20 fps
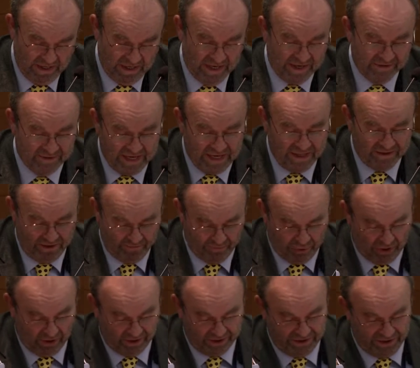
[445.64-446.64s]
And then the
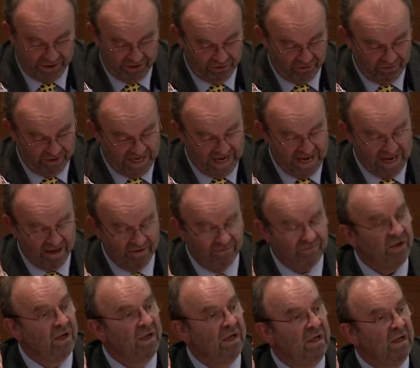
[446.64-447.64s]
policy should
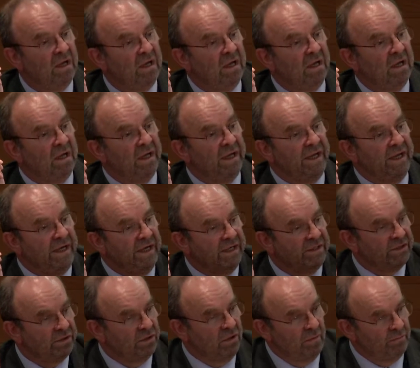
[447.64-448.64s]
have, in
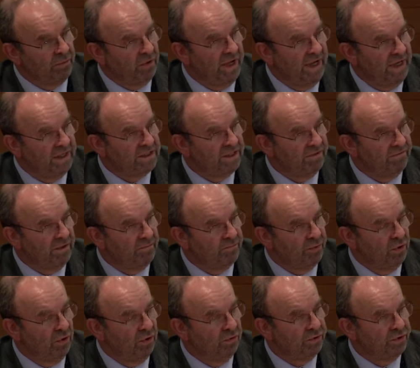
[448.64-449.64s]
its comprehensive
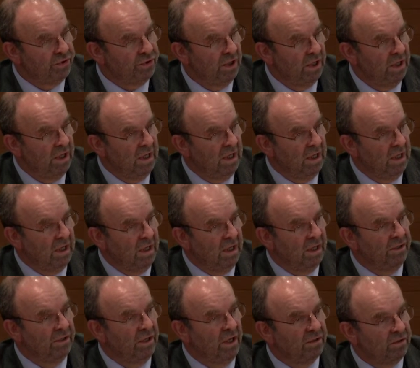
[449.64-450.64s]
approach,
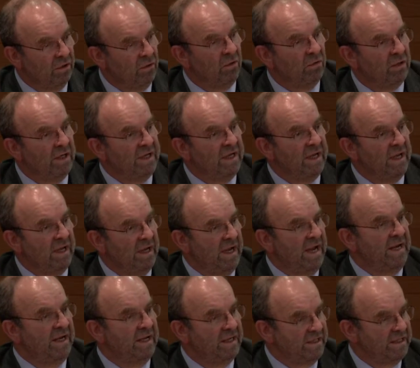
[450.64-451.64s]
not only
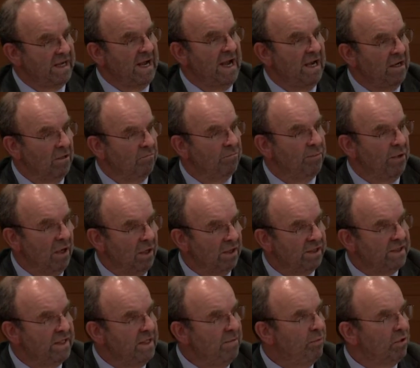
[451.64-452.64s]
an asylum
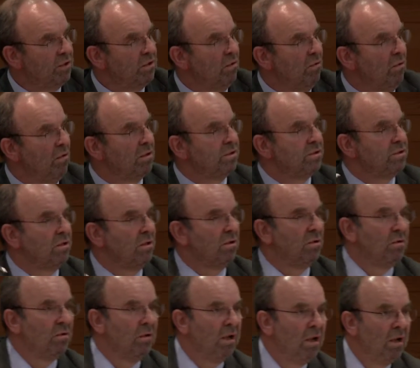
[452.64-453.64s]
policy, but
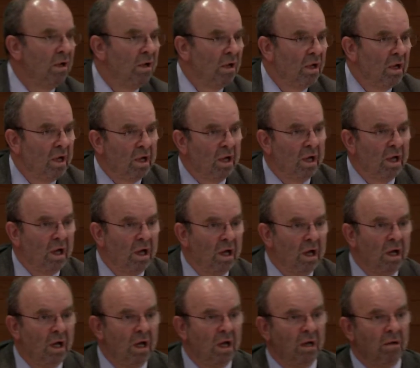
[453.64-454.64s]
also
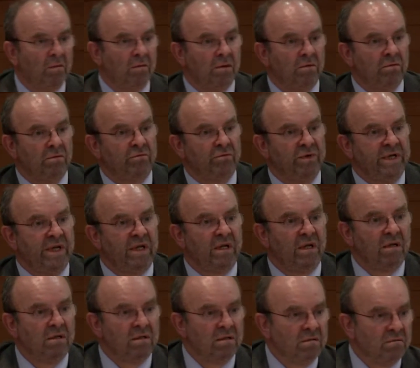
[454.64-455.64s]

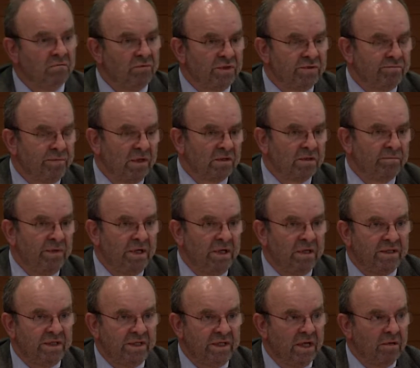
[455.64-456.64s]
real
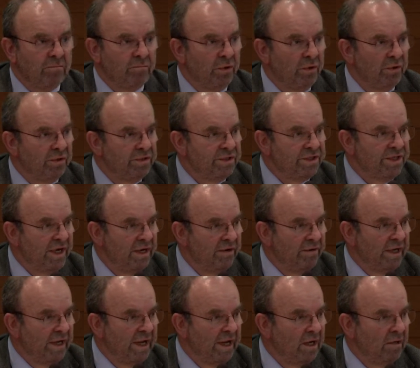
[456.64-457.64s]
responsibility and burden
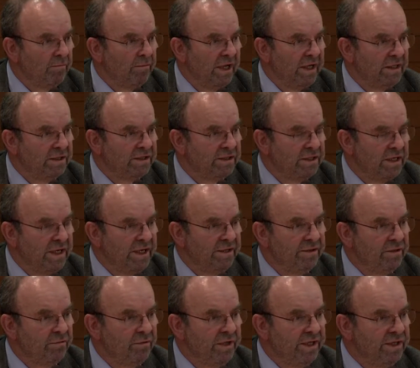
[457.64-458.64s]
sharing elements in
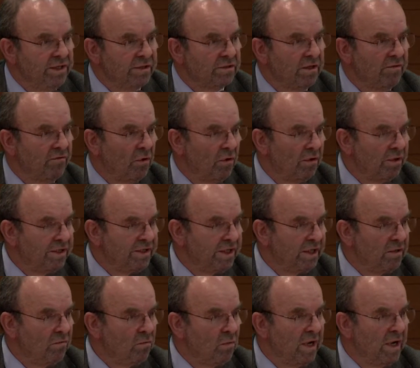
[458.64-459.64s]
the regions of
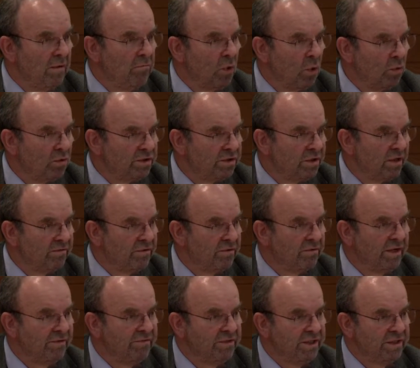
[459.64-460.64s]
origin where most of the
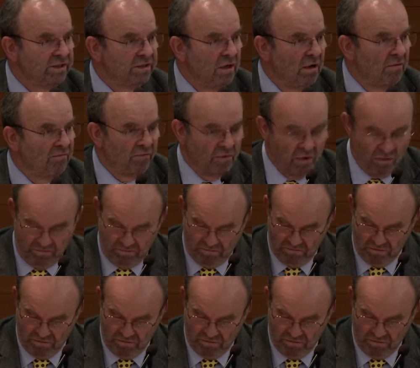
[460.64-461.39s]
refugees come from.